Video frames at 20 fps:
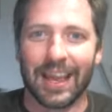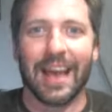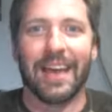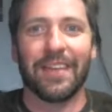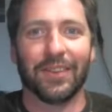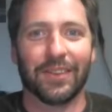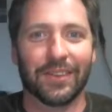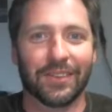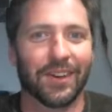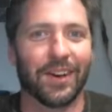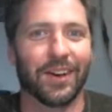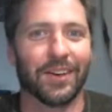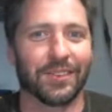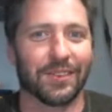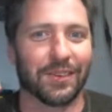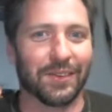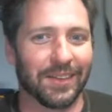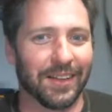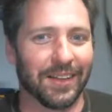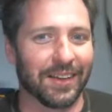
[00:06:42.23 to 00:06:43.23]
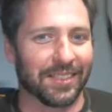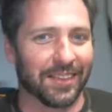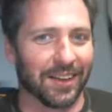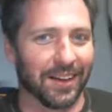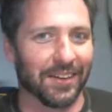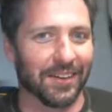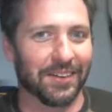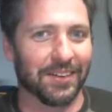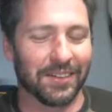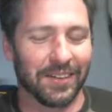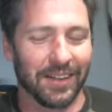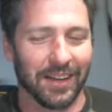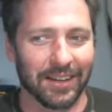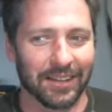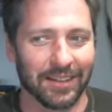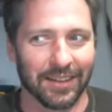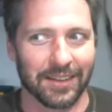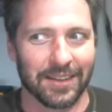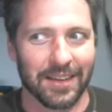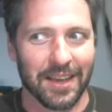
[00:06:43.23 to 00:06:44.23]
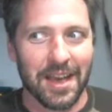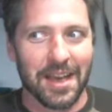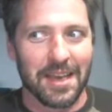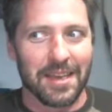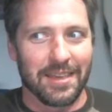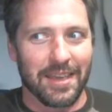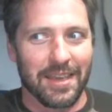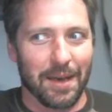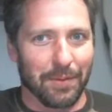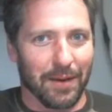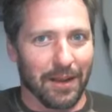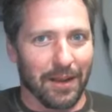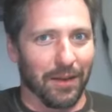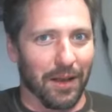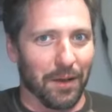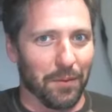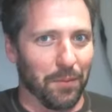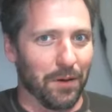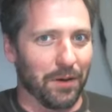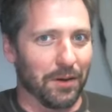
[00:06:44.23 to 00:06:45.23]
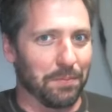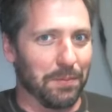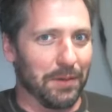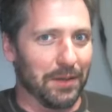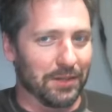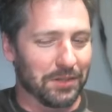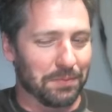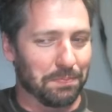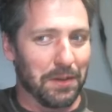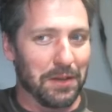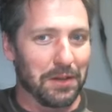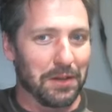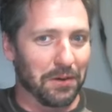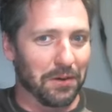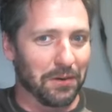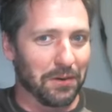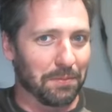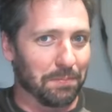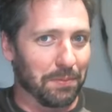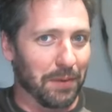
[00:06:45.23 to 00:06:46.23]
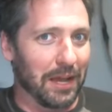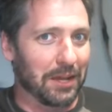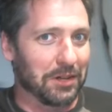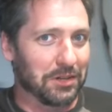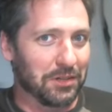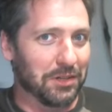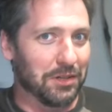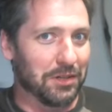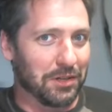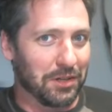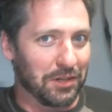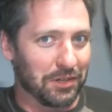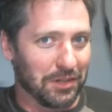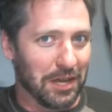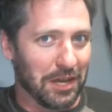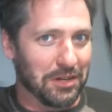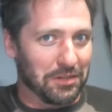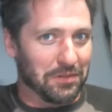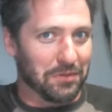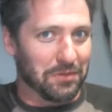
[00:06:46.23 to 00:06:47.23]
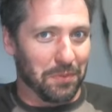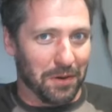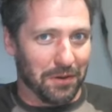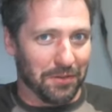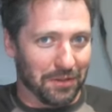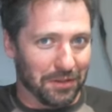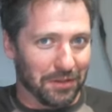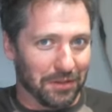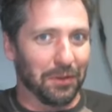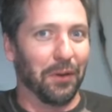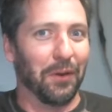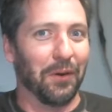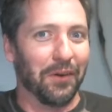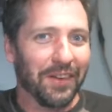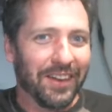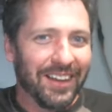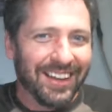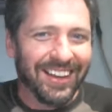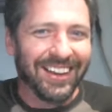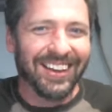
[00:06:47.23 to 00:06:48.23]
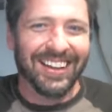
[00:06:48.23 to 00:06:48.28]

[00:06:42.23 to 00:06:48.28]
And there's also like the underlying, like, yeah, but I want to be a speaker actually because I just want the glory.